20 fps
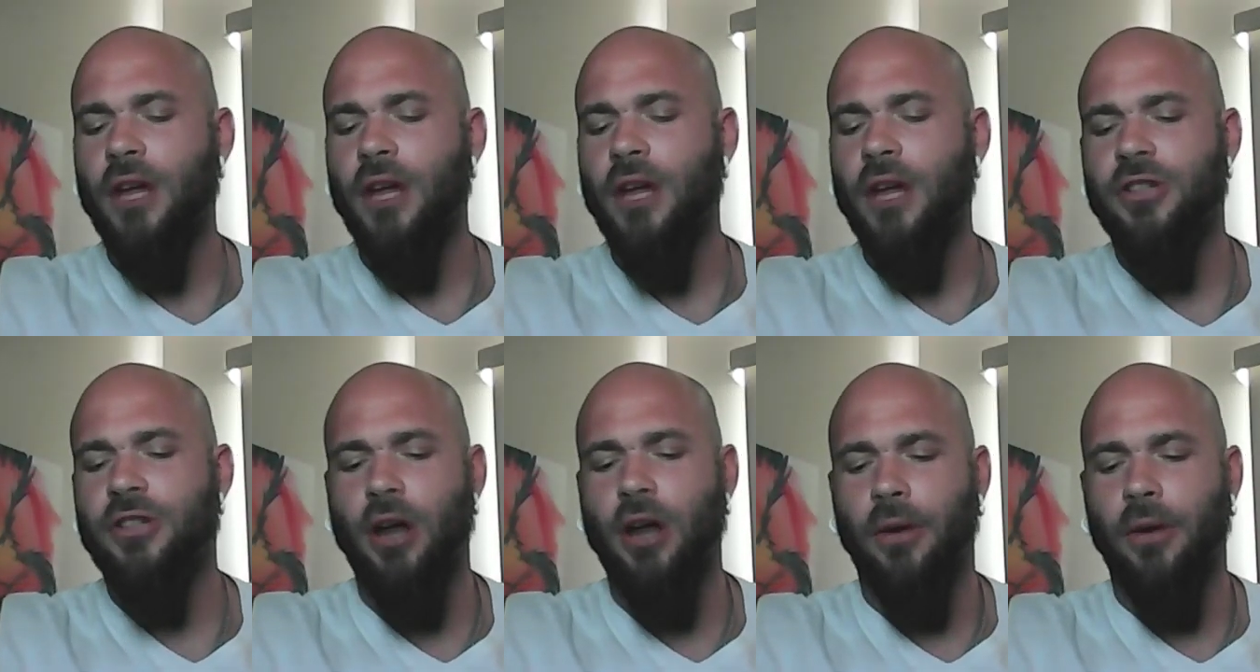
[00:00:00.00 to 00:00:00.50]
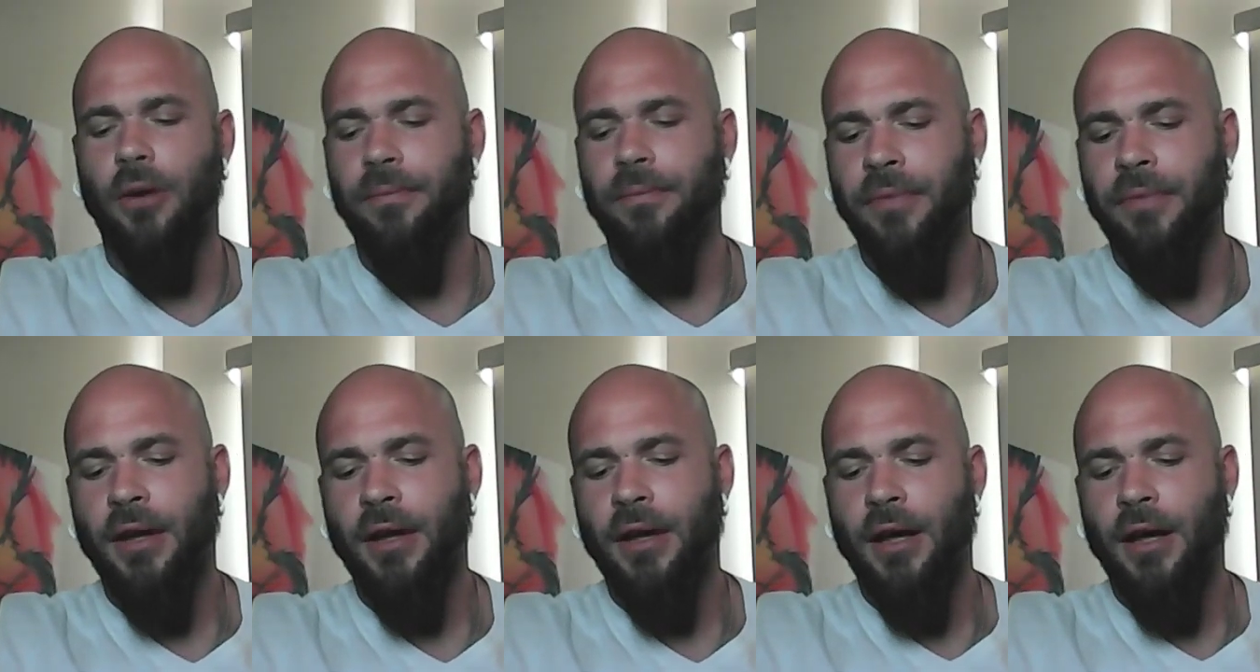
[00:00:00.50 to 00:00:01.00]
So
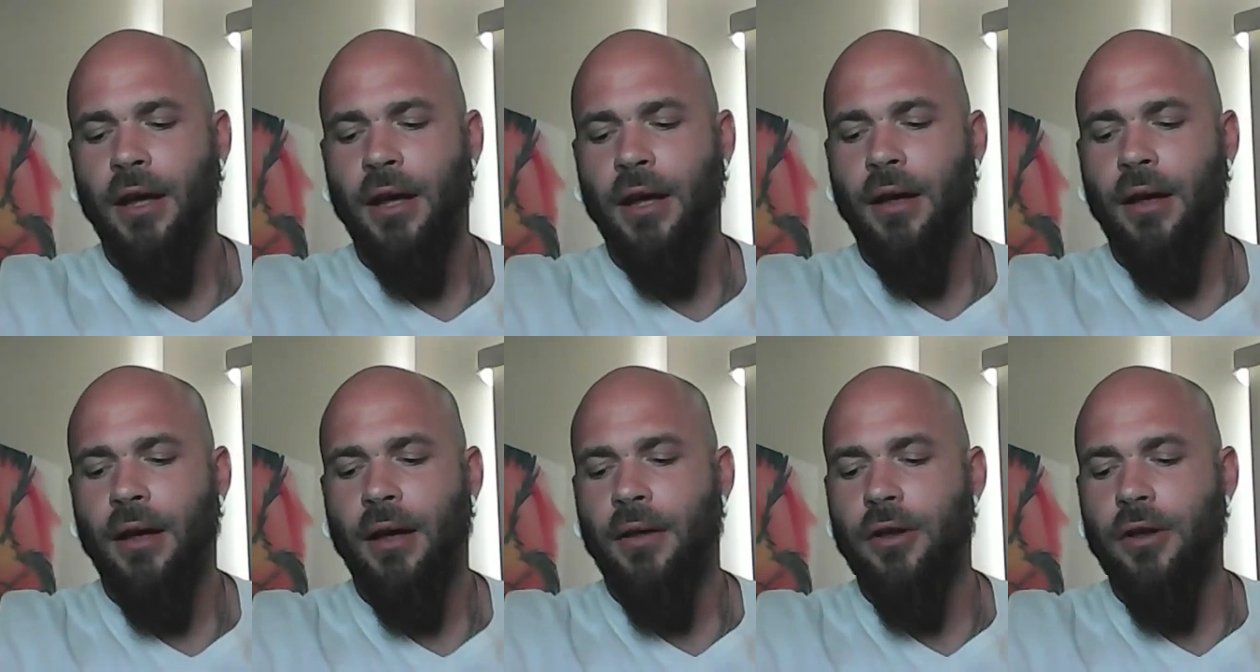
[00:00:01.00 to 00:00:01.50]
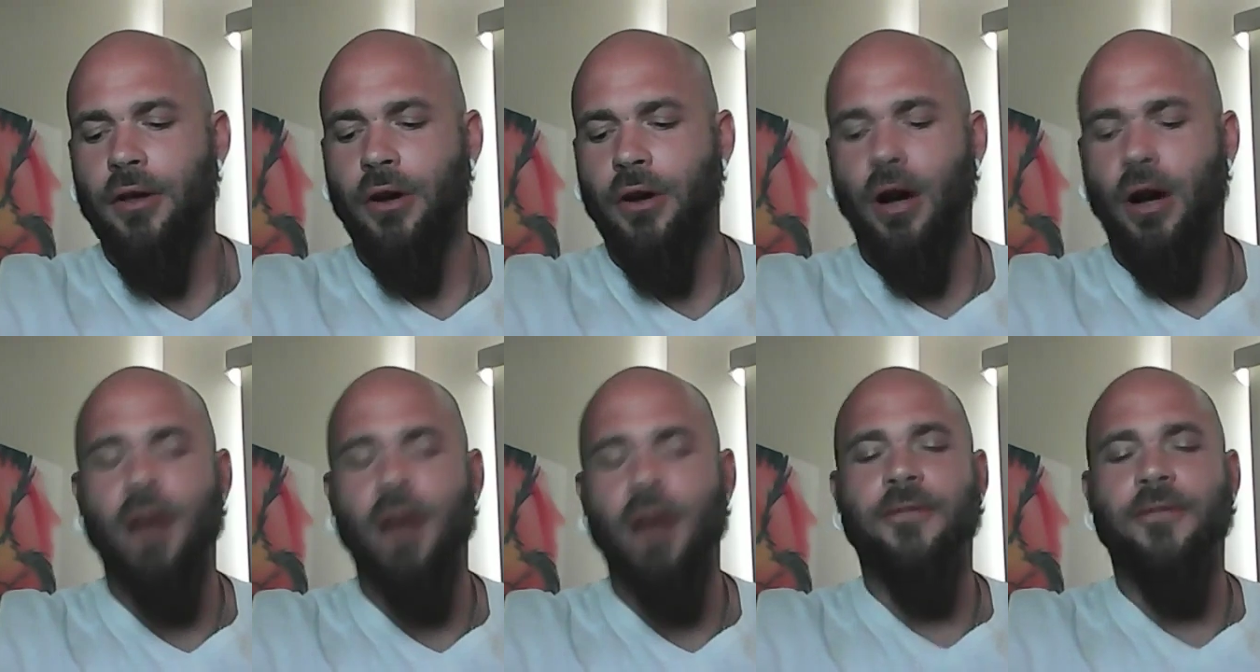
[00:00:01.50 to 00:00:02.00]

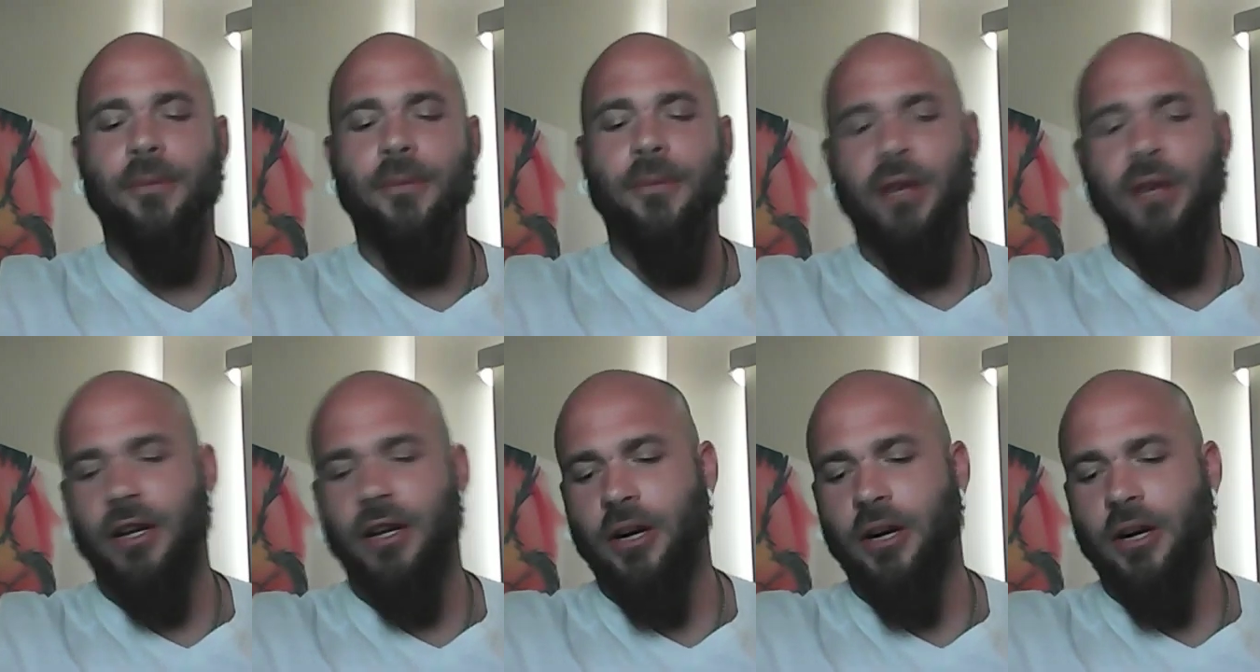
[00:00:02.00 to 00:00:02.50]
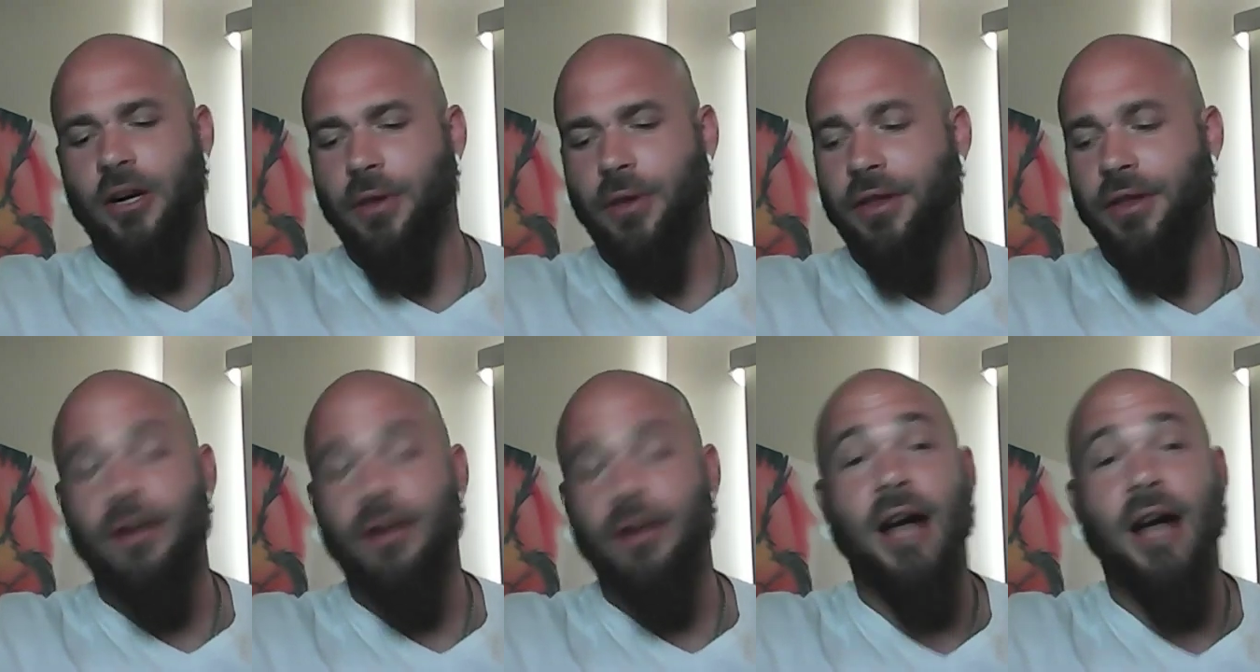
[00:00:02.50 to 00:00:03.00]
you're unfamiliar
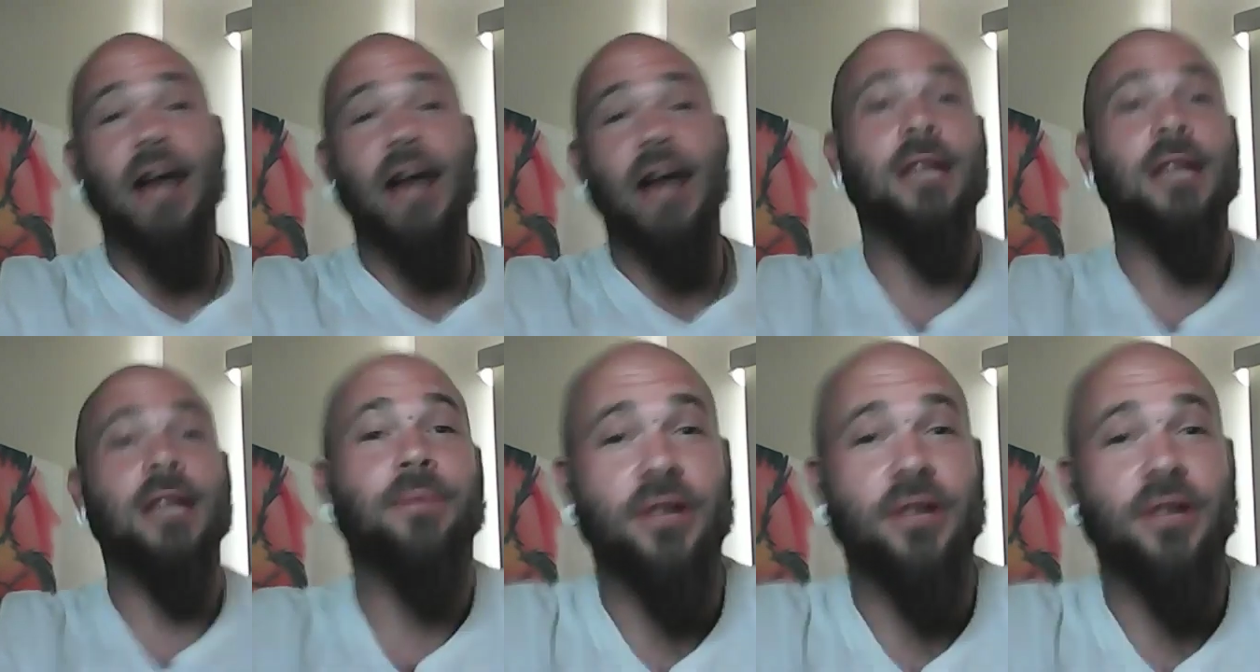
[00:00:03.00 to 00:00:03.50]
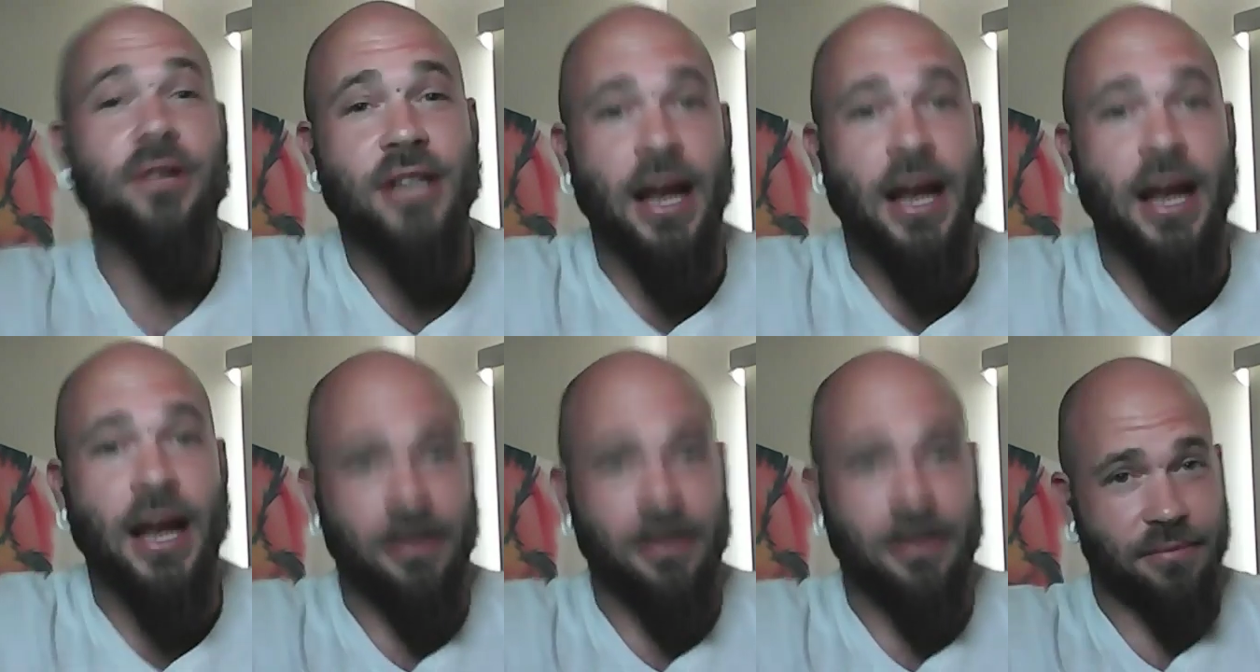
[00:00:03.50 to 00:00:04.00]
with
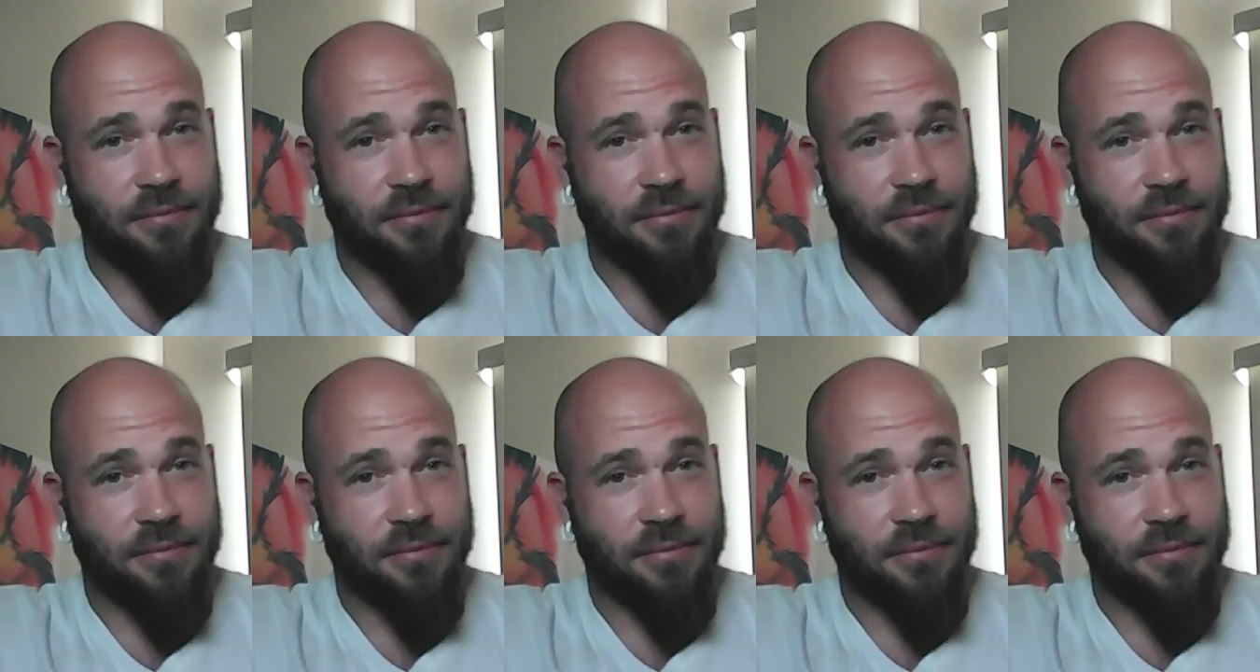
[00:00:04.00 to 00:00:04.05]
90%